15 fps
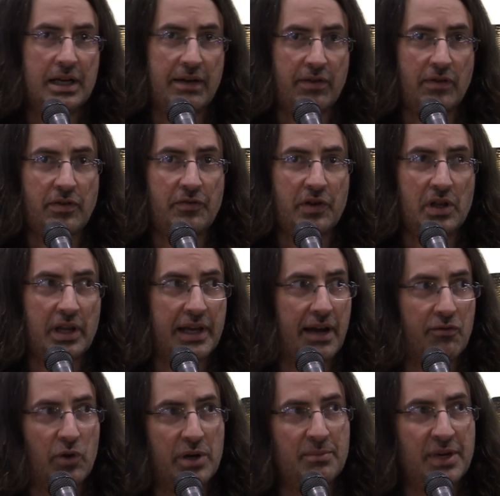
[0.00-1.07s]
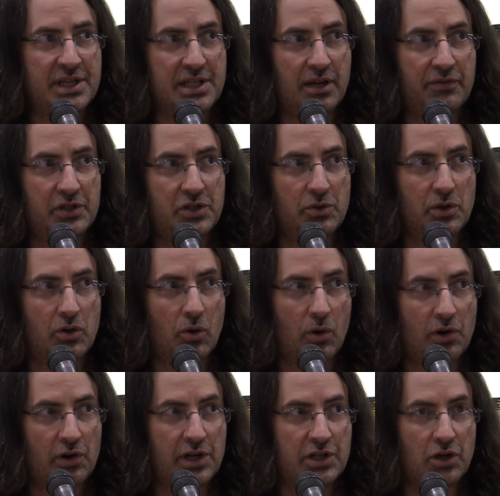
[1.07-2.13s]
Have I ever felt like I've written myself into a
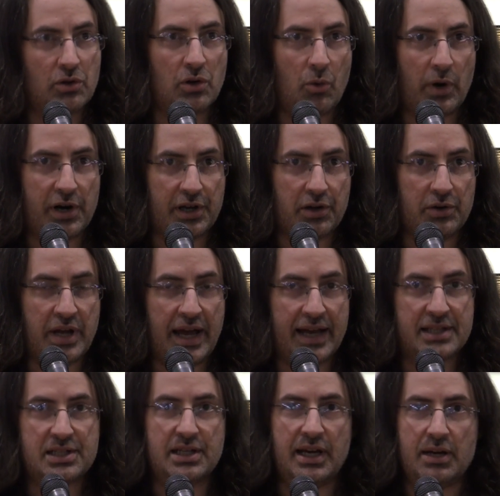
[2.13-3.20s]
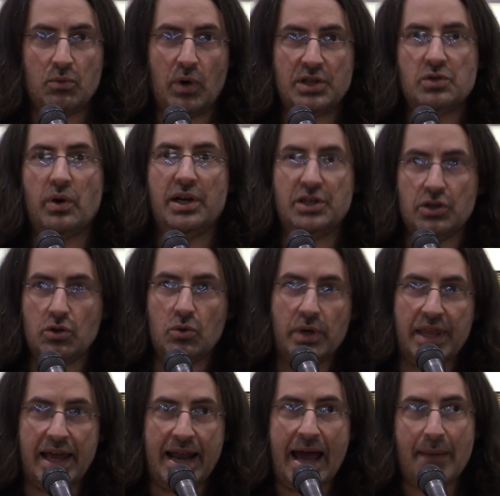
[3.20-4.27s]
corner and don't know where to go next? And what do I do
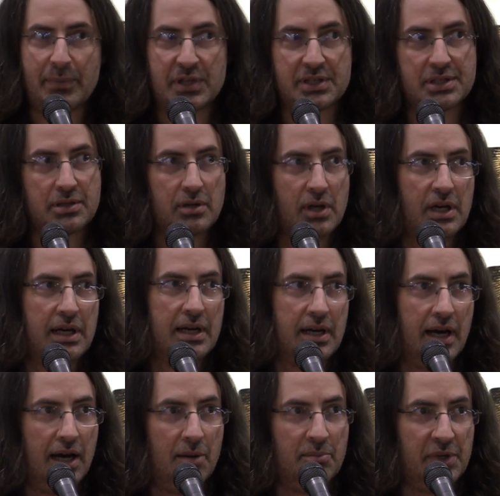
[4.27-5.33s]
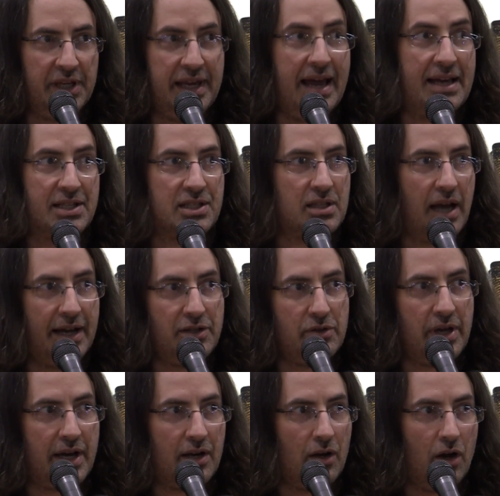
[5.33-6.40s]
when that happens? Um, yes, I
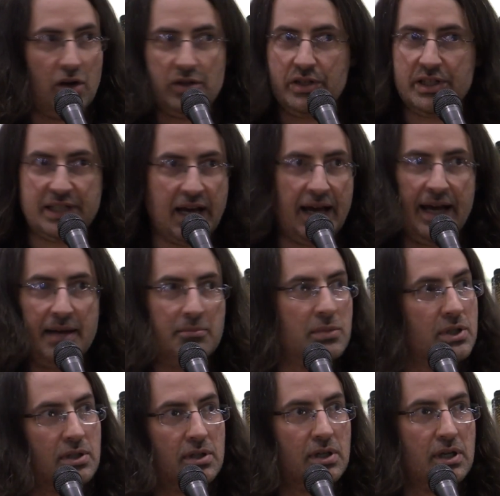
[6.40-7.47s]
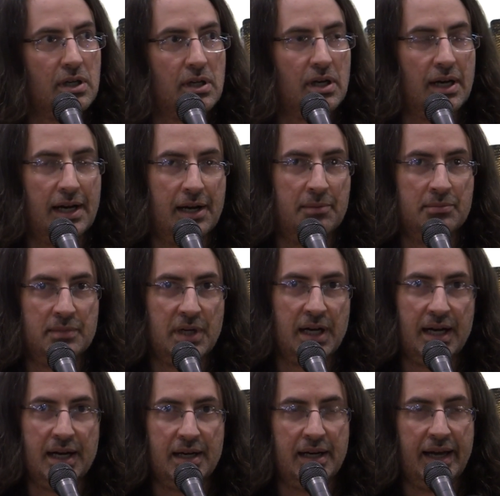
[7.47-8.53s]
do that all the time. Um,
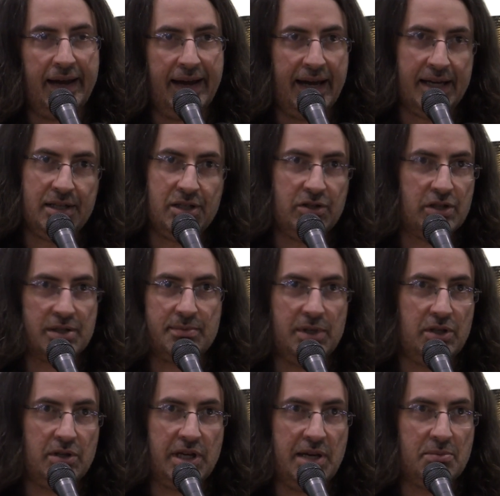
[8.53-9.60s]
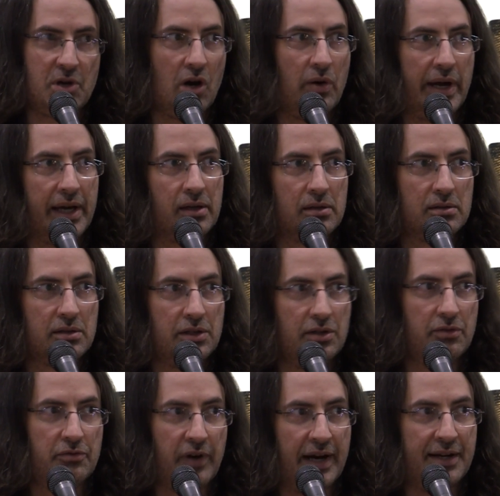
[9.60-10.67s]
uh, and you just, you keep going.
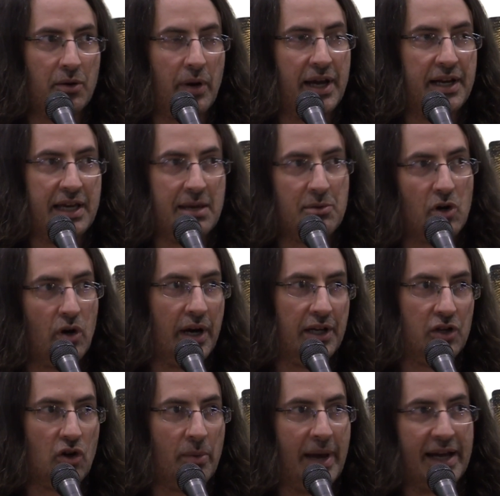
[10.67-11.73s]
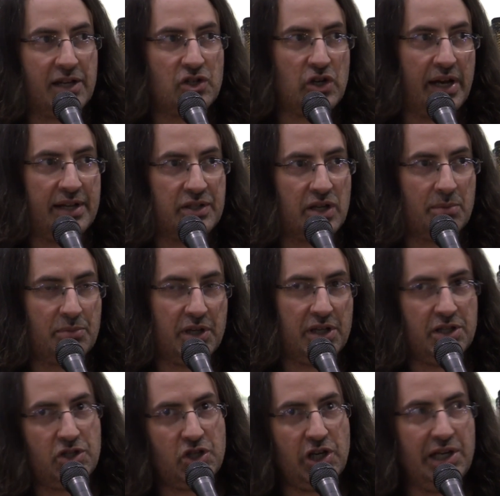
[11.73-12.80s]
You find a way to keep going. You go back and change
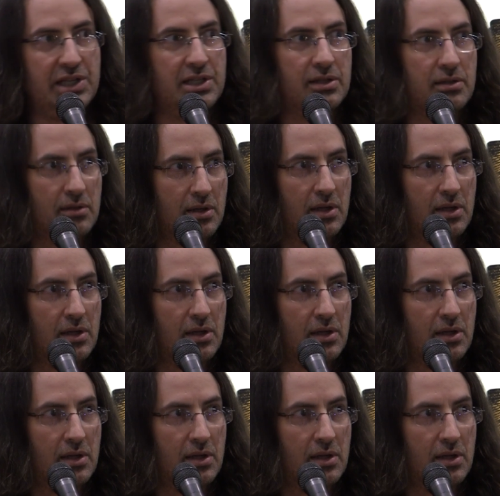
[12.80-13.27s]
something. You cheat.